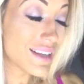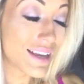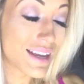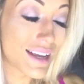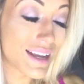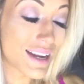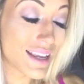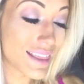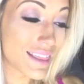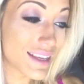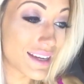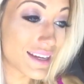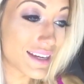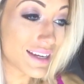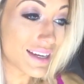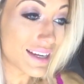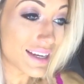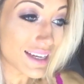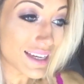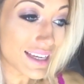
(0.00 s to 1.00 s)

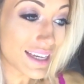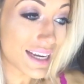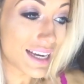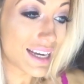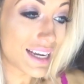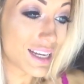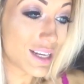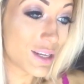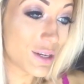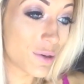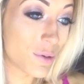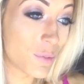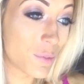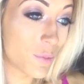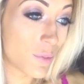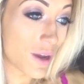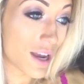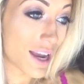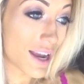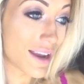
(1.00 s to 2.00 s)
anything get in your
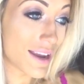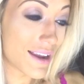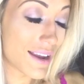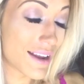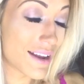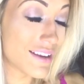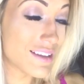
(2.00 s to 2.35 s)
way,